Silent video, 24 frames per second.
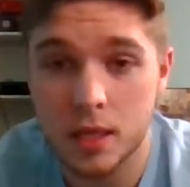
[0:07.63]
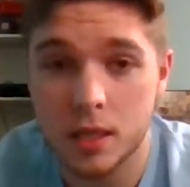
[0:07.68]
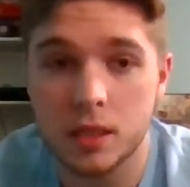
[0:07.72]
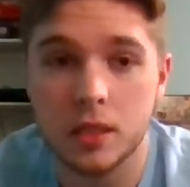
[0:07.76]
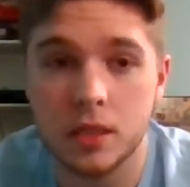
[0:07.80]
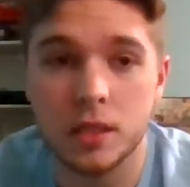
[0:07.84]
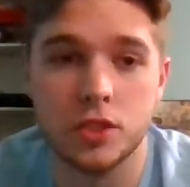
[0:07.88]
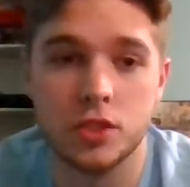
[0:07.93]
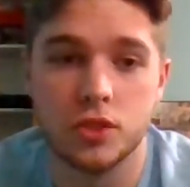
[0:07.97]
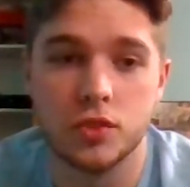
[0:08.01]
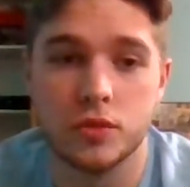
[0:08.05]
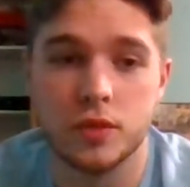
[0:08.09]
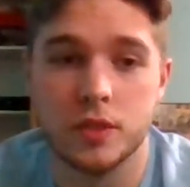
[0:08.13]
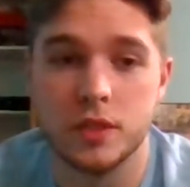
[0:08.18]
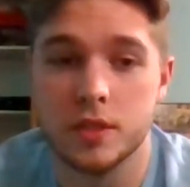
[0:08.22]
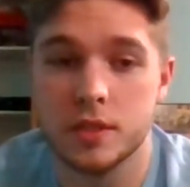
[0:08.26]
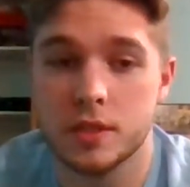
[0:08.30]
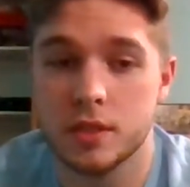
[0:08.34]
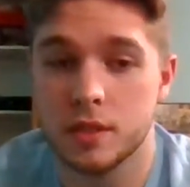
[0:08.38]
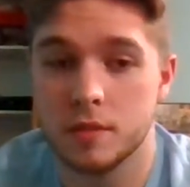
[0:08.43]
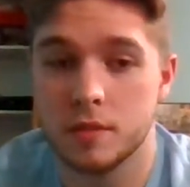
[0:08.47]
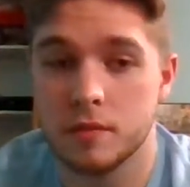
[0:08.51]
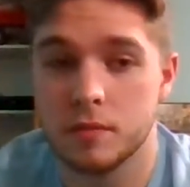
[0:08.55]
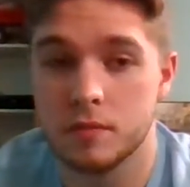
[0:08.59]

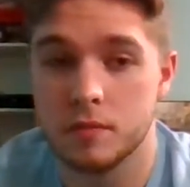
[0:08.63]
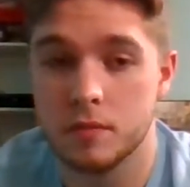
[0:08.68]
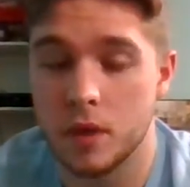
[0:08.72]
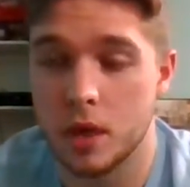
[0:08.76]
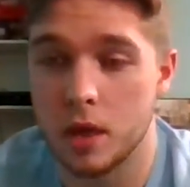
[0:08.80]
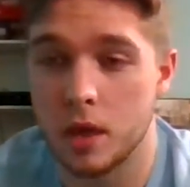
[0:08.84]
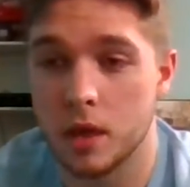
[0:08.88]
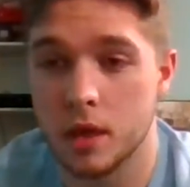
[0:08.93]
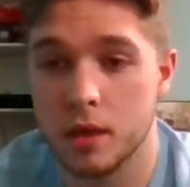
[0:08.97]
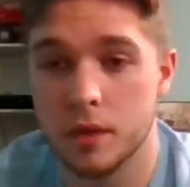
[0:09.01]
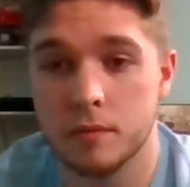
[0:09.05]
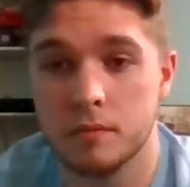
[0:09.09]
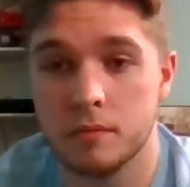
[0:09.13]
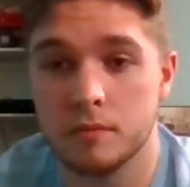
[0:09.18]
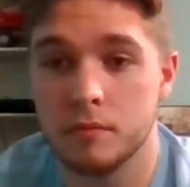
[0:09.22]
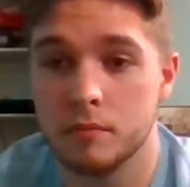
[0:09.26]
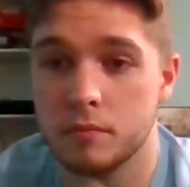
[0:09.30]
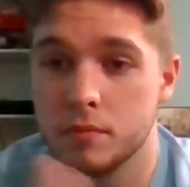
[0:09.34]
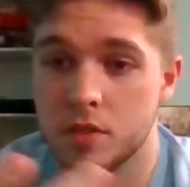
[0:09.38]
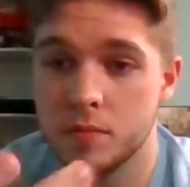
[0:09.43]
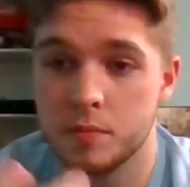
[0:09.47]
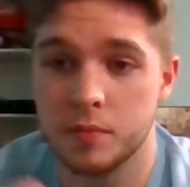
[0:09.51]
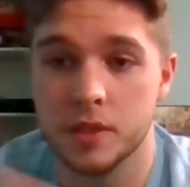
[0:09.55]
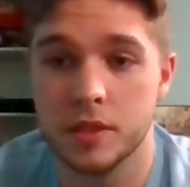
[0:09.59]
injuries,
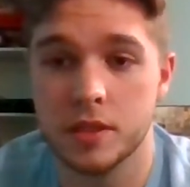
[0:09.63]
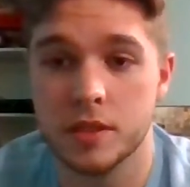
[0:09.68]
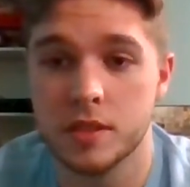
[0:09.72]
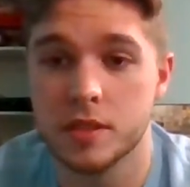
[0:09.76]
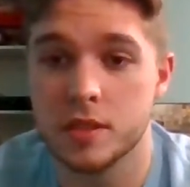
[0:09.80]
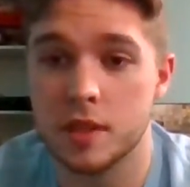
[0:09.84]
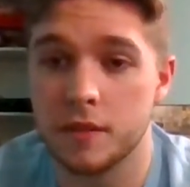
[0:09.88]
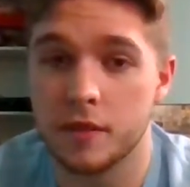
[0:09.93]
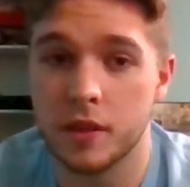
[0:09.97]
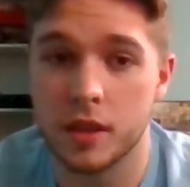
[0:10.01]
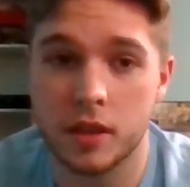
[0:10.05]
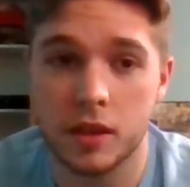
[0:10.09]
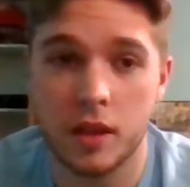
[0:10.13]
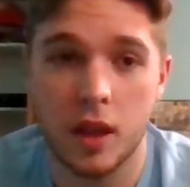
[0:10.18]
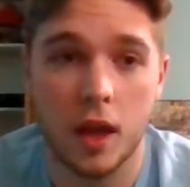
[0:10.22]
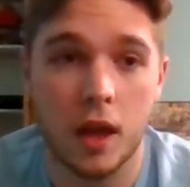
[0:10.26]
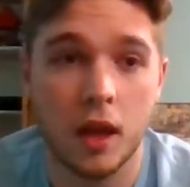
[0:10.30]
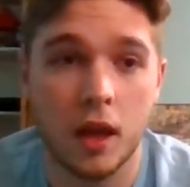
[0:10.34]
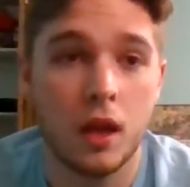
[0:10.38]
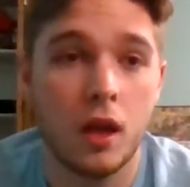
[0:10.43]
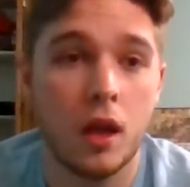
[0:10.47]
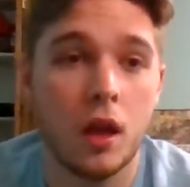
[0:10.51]
splints, stuff like that.